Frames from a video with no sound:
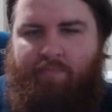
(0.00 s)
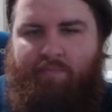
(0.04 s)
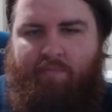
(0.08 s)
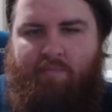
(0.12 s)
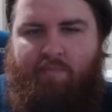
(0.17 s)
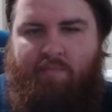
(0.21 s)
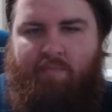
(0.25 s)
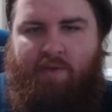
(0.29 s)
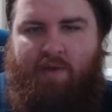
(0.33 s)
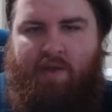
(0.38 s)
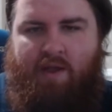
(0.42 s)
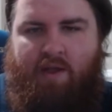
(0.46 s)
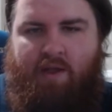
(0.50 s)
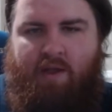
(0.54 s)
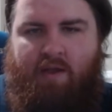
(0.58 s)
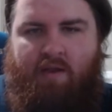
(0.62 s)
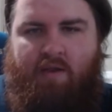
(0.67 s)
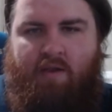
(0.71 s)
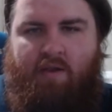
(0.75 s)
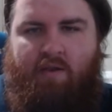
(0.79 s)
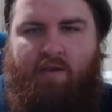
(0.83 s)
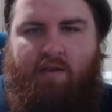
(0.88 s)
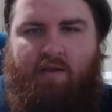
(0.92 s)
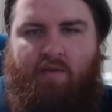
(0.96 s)
but
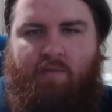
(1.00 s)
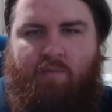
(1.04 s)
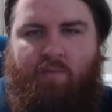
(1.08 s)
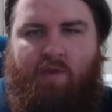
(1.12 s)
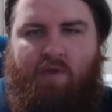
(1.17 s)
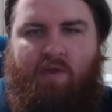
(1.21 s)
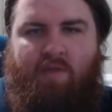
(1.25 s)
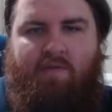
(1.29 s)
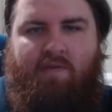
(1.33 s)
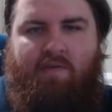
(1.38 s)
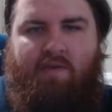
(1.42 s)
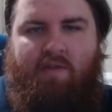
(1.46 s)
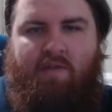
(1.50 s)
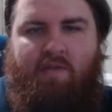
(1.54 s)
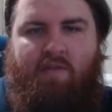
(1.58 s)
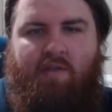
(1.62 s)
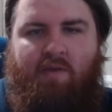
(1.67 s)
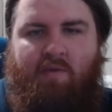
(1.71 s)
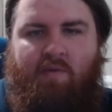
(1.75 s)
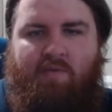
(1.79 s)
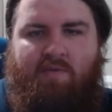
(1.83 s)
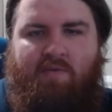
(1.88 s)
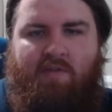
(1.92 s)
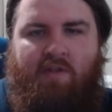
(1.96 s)
we can see that
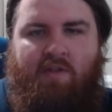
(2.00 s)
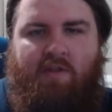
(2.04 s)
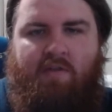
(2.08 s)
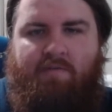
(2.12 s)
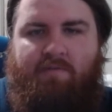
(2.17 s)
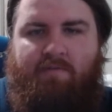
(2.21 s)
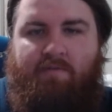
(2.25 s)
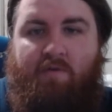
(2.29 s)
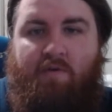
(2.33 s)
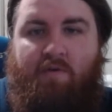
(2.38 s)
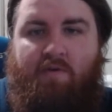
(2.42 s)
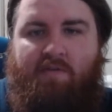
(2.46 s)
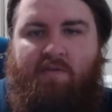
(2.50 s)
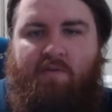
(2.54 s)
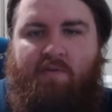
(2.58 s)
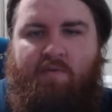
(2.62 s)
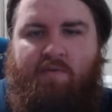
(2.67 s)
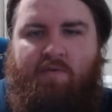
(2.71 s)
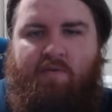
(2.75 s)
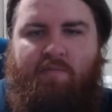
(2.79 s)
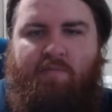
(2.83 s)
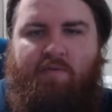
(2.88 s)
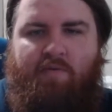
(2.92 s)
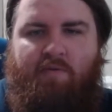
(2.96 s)
there was a lot of force that was
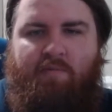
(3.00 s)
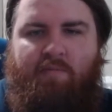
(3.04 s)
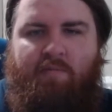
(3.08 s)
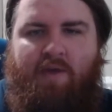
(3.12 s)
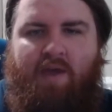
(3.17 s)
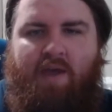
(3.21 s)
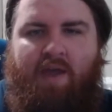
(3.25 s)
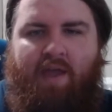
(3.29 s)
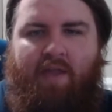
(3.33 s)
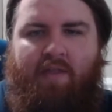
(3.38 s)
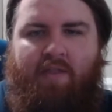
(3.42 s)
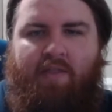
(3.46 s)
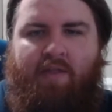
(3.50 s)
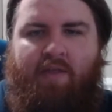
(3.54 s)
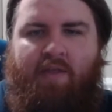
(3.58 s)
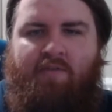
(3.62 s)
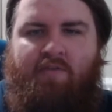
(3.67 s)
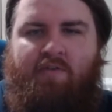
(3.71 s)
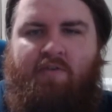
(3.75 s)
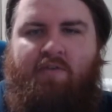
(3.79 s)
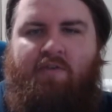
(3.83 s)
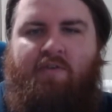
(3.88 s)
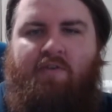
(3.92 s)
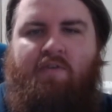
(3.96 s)
absorbed by it, and that's
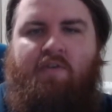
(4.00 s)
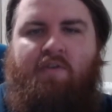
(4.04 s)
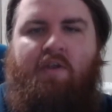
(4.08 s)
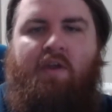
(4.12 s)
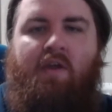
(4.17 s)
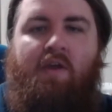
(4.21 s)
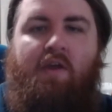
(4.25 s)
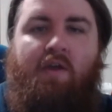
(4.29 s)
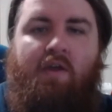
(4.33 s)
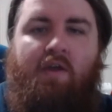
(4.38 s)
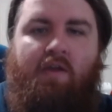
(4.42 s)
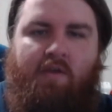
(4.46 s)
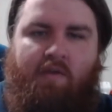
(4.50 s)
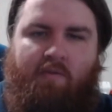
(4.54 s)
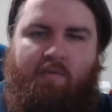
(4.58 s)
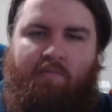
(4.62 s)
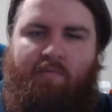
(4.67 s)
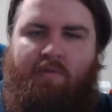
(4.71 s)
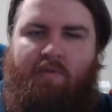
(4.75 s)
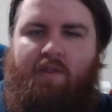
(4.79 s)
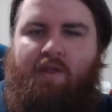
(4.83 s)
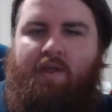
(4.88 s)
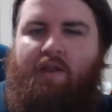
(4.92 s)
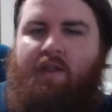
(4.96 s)
just
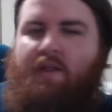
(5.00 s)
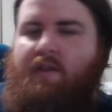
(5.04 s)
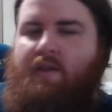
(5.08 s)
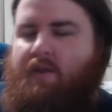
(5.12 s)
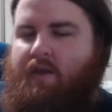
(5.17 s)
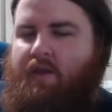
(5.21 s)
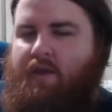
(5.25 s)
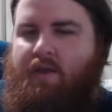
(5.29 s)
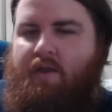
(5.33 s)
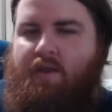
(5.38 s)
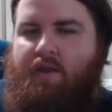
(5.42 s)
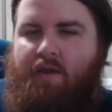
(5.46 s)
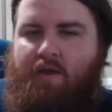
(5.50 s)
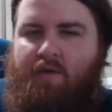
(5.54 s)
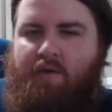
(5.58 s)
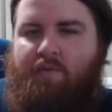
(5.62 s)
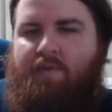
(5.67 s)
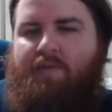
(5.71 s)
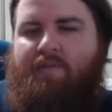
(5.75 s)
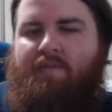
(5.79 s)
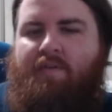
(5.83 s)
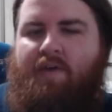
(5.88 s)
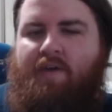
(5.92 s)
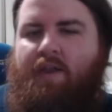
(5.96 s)
completely taken out
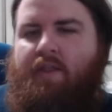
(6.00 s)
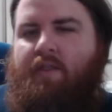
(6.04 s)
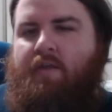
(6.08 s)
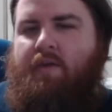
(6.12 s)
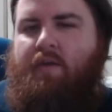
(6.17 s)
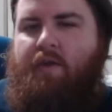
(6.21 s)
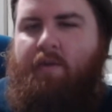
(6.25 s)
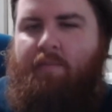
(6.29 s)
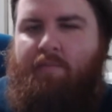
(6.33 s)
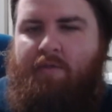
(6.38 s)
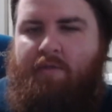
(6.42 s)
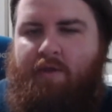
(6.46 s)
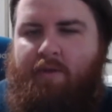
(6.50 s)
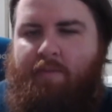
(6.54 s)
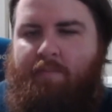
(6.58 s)
one side of the cup there.